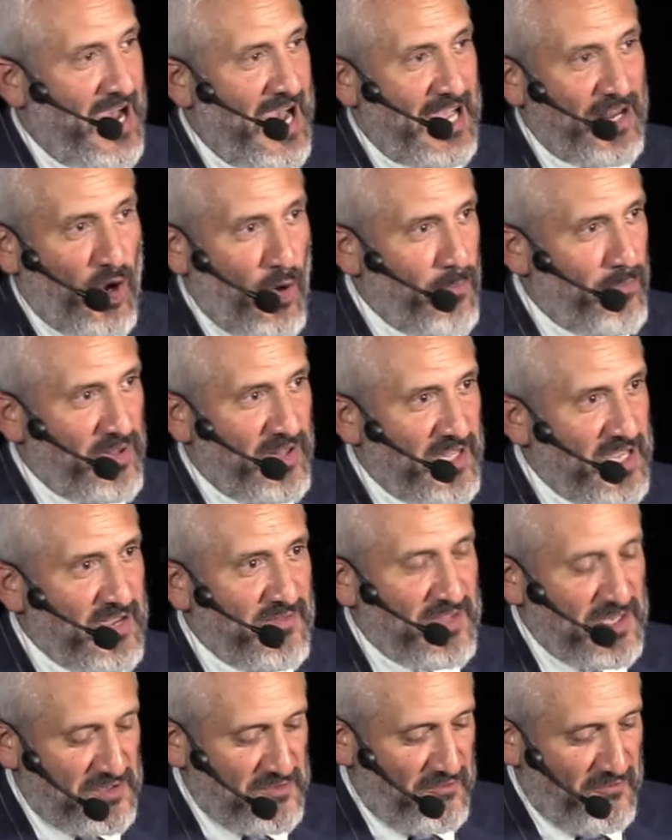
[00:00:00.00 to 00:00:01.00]
I don't
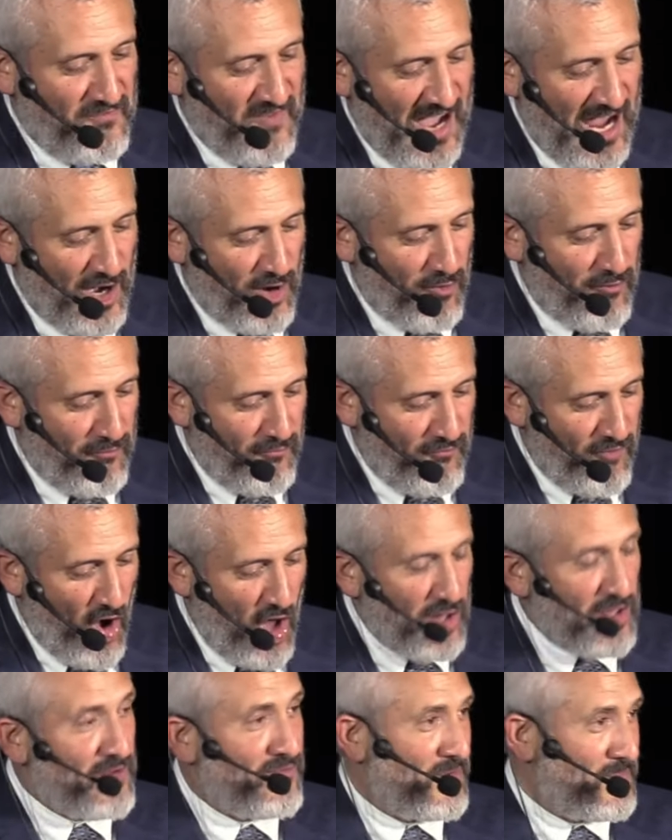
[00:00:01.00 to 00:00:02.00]
believe this fire
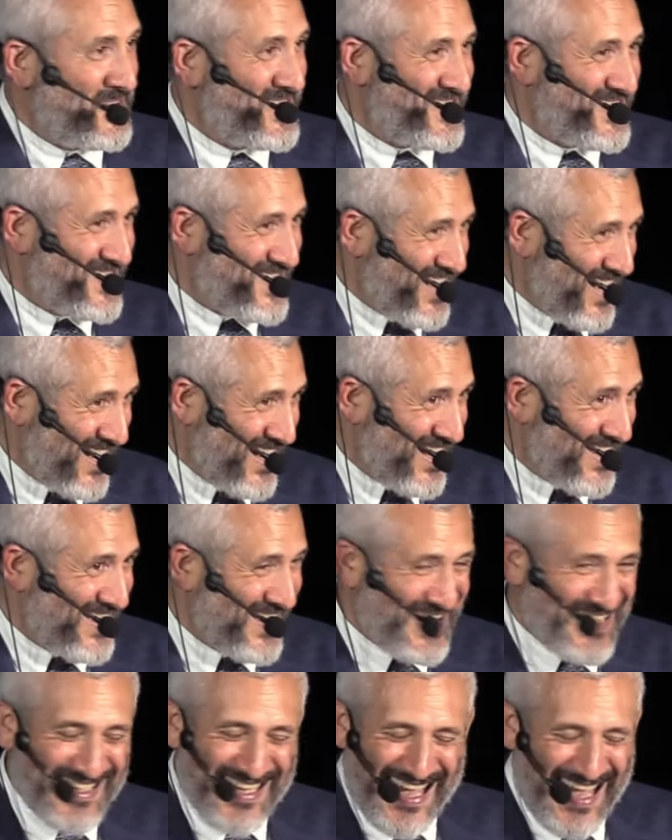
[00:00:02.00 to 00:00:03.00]
falling from the sky
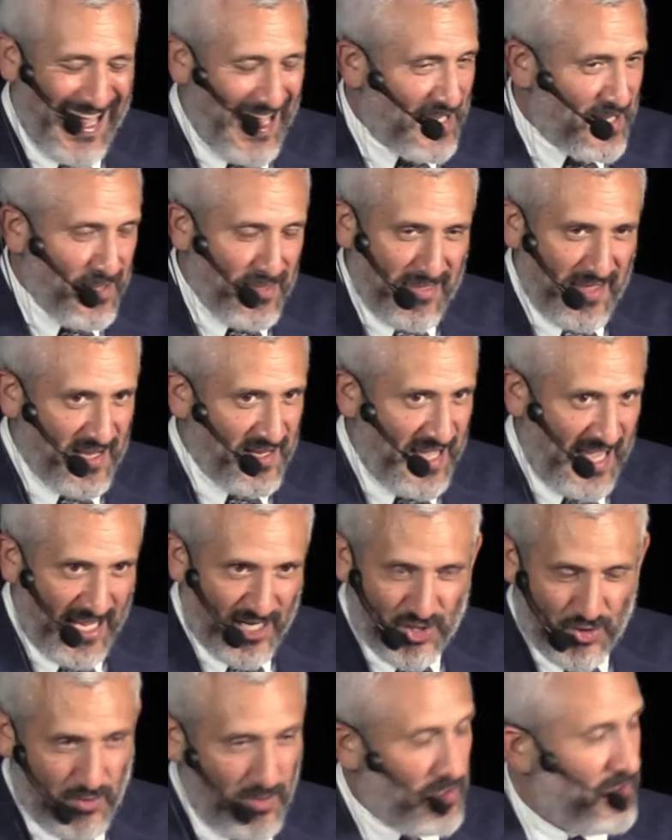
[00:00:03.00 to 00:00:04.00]
is anything
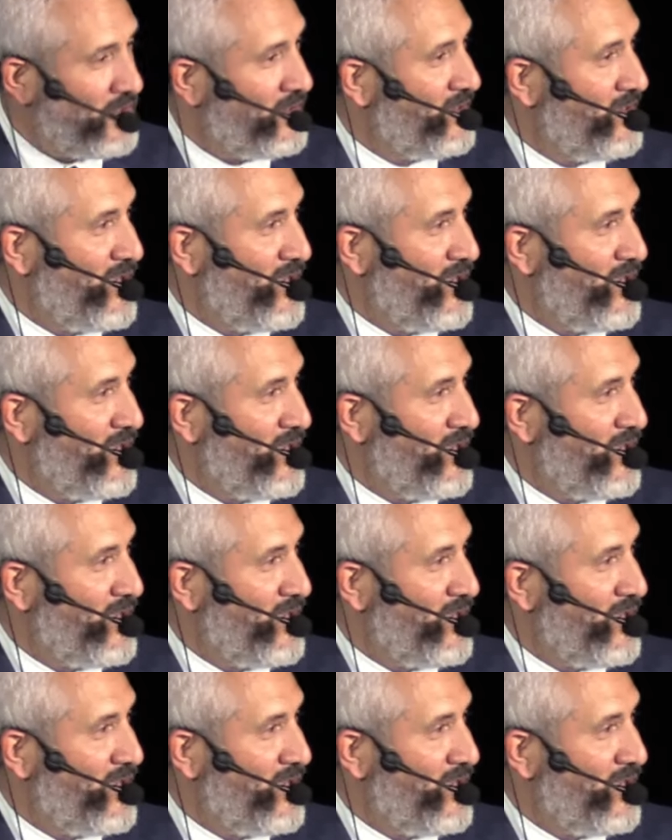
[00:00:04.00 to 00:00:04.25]
natural.